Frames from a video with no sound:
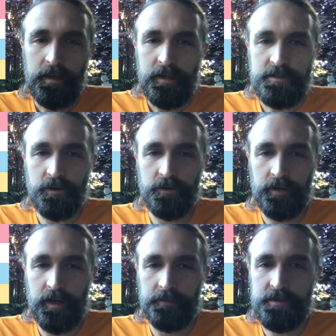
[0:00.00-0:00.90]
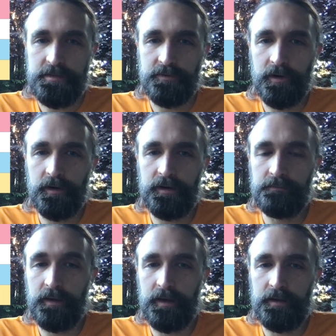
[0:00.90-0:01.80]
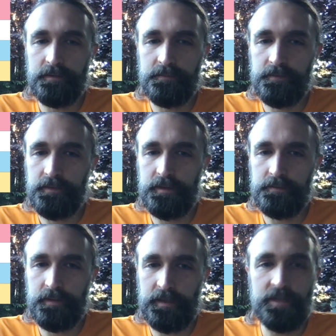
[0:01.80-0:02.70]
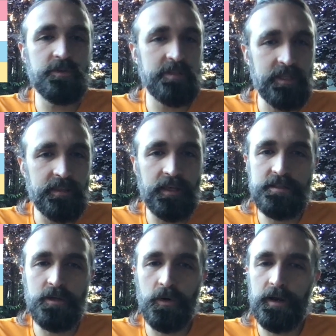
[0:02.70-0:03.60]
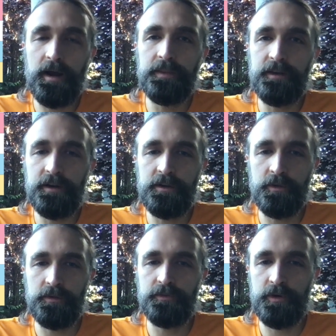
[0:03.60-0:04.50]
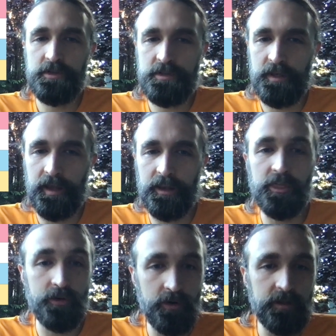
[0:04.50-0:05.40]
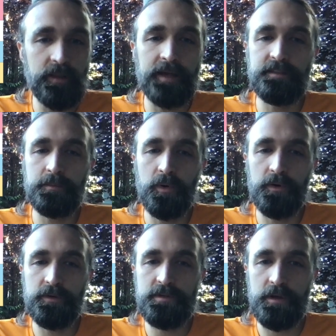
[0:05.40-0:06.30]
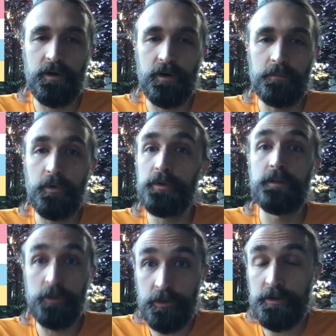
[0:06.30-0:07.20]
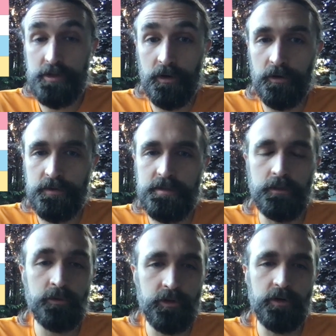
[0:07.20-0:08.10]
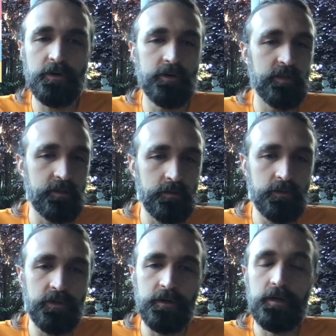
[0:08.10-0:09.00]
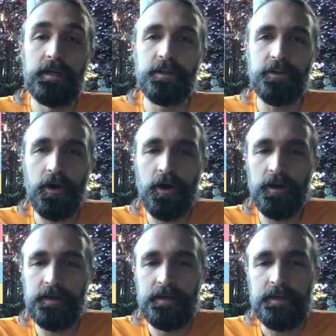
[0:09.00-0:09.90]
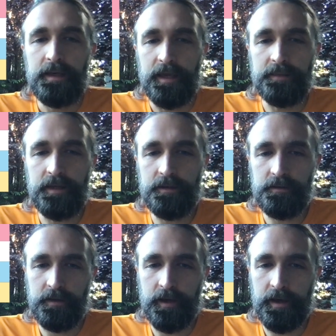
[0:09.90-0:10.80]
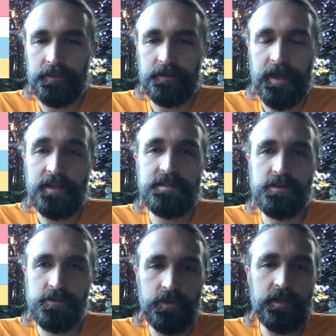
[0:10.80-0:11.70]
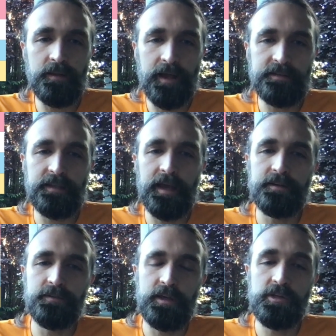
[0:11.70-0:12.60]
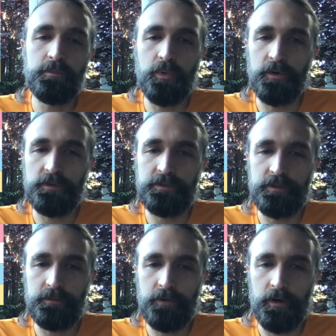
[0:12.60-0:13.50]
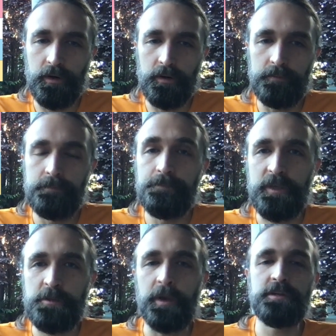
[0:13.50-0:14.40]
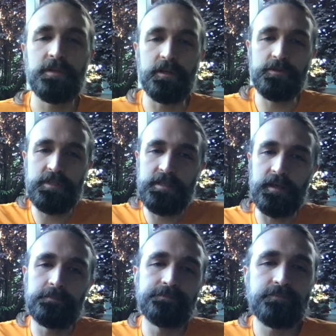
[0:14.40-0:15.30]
So there's some very interesting things going on there. You know, the first and third galactic portals are both lunar tones, the lunar Earth and the lunar dog. And then the last 3 galactic activation portals are especially interesting.